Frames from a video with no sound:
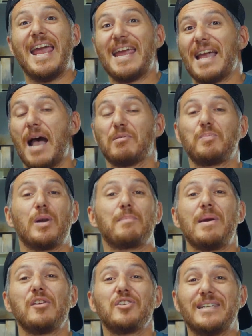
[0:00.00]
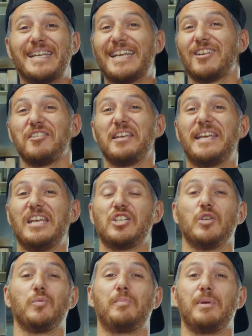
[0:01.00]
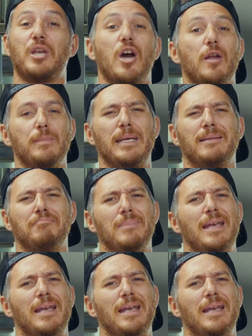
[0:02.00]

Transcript: Hey, I'm Spike Mendelsohn here in the kitchen with Beyond Meat.